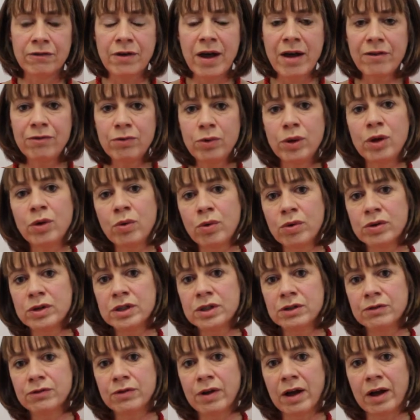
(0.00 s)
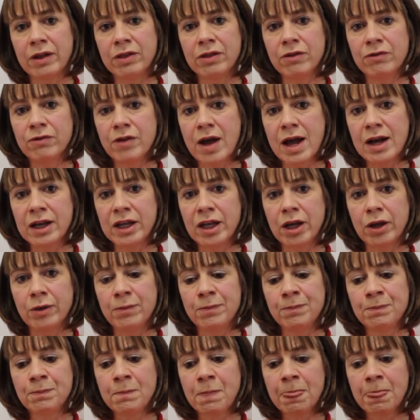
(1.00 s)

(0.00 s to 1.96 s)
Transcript: Have we quantified the value